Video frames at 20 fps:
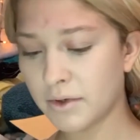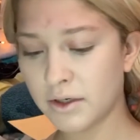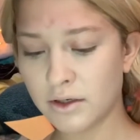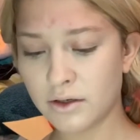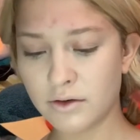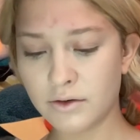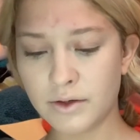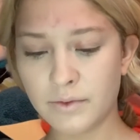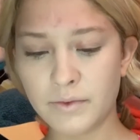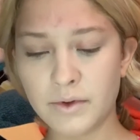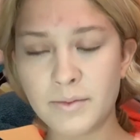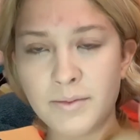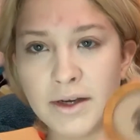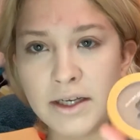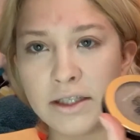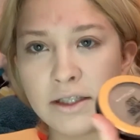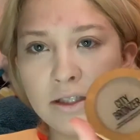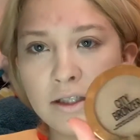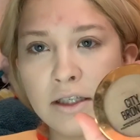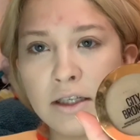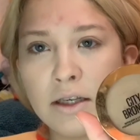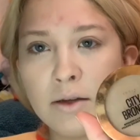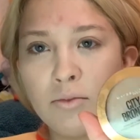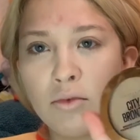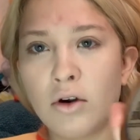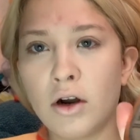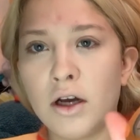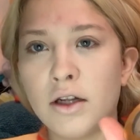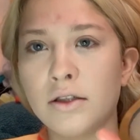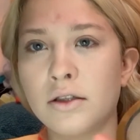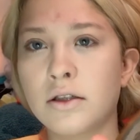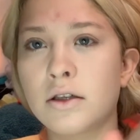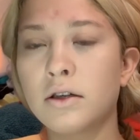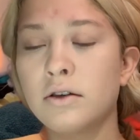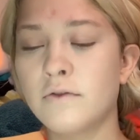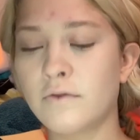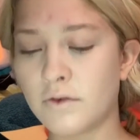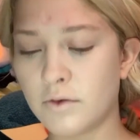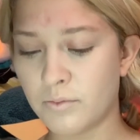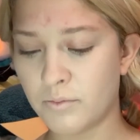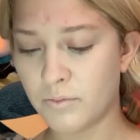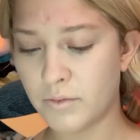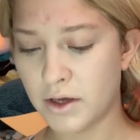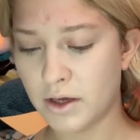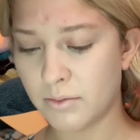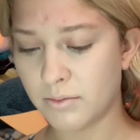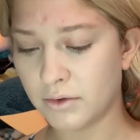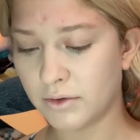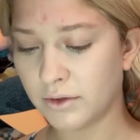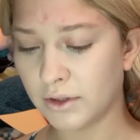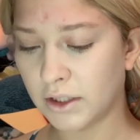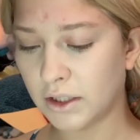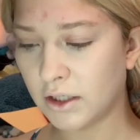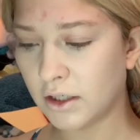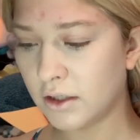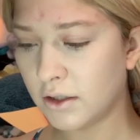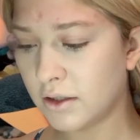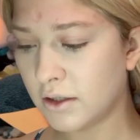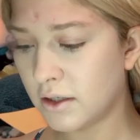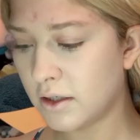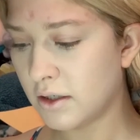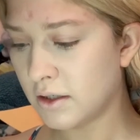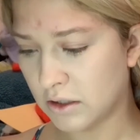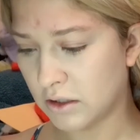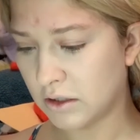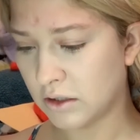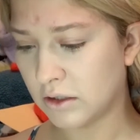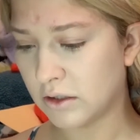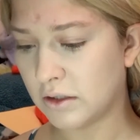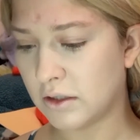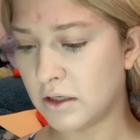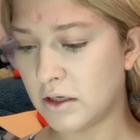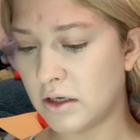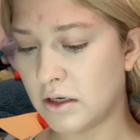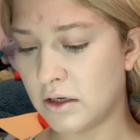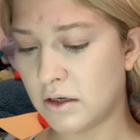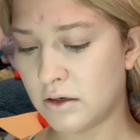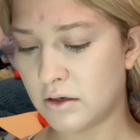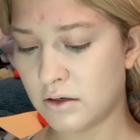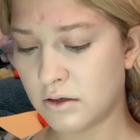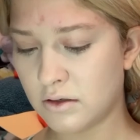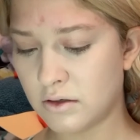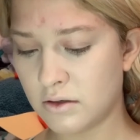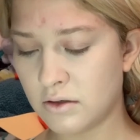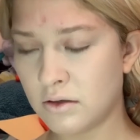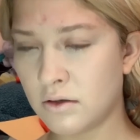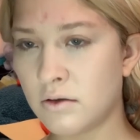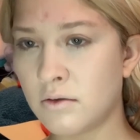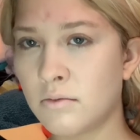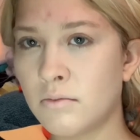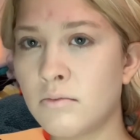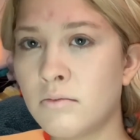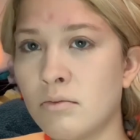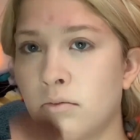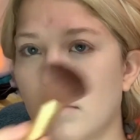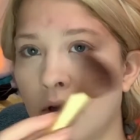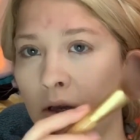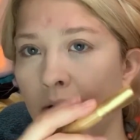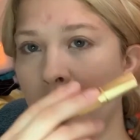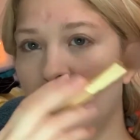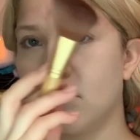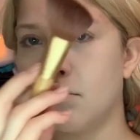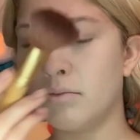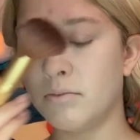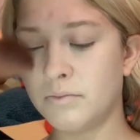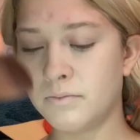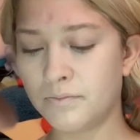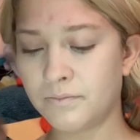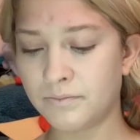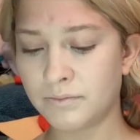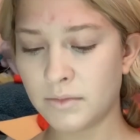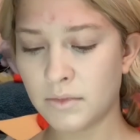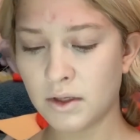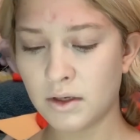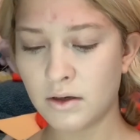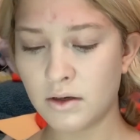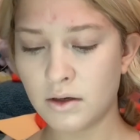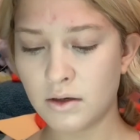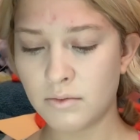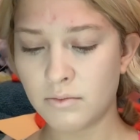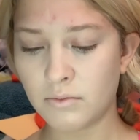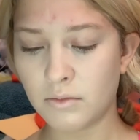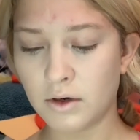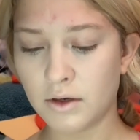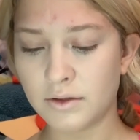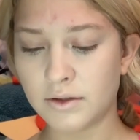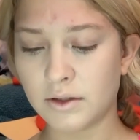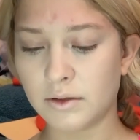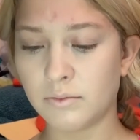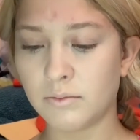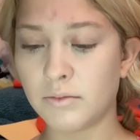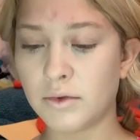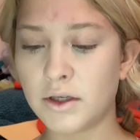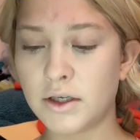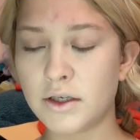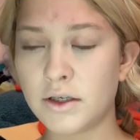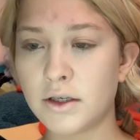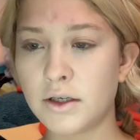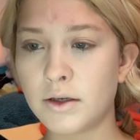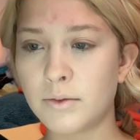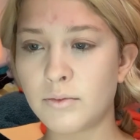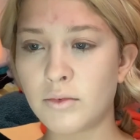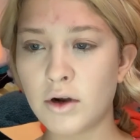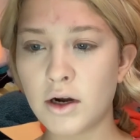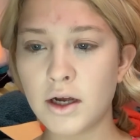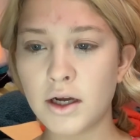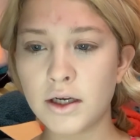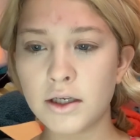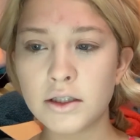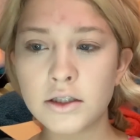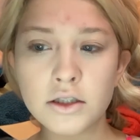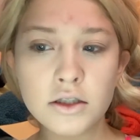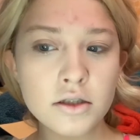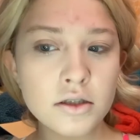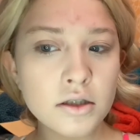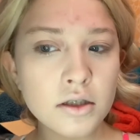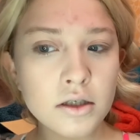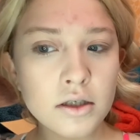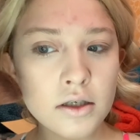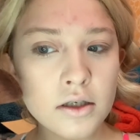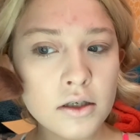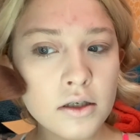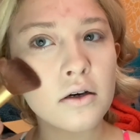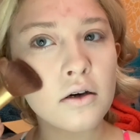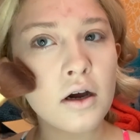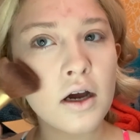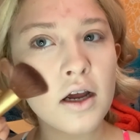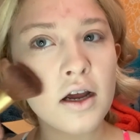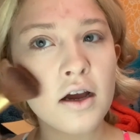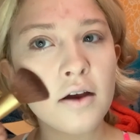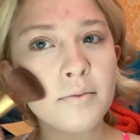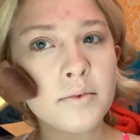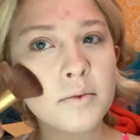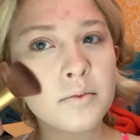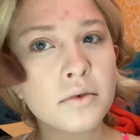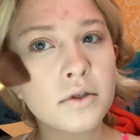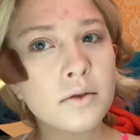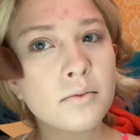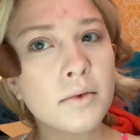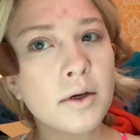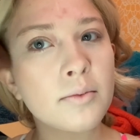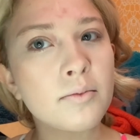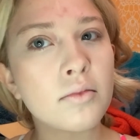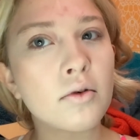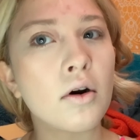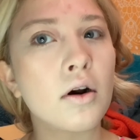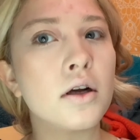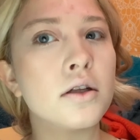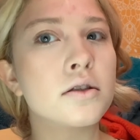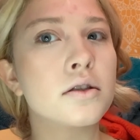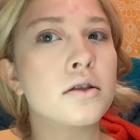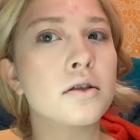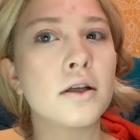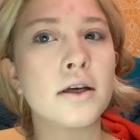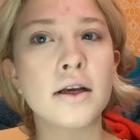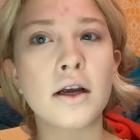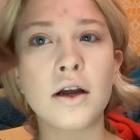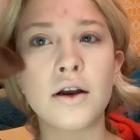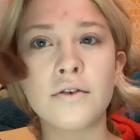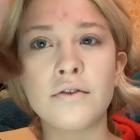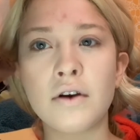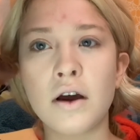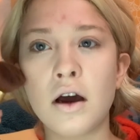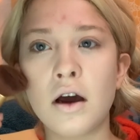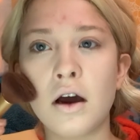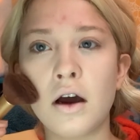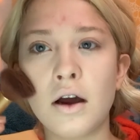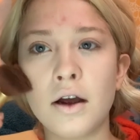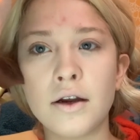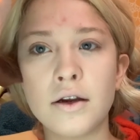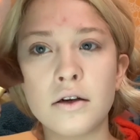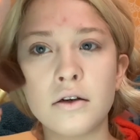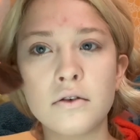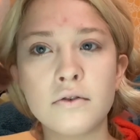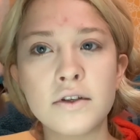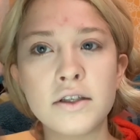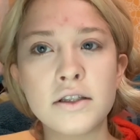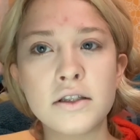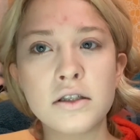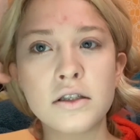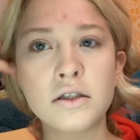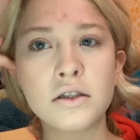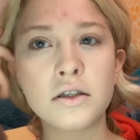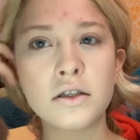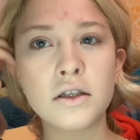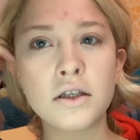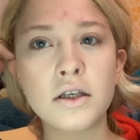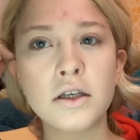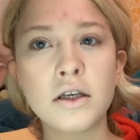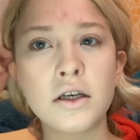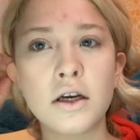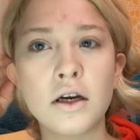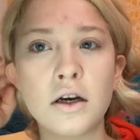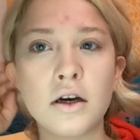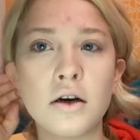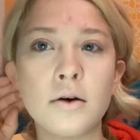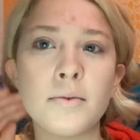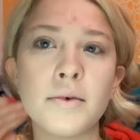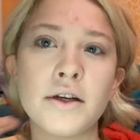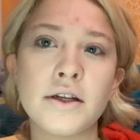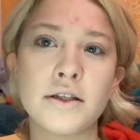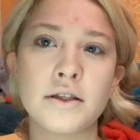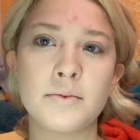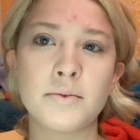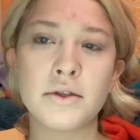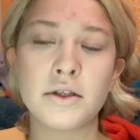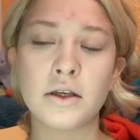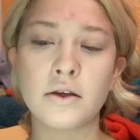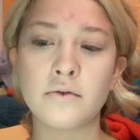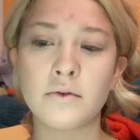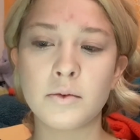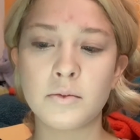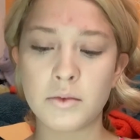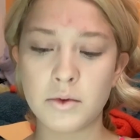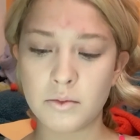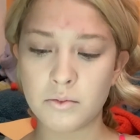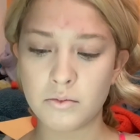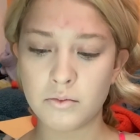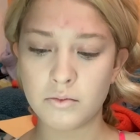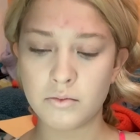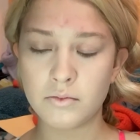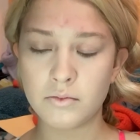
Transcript: go in with my City Bronzer from Maybelline and just take my bronzing brush. I have been putting my bronzer like kind of higher recently, and it's been giving me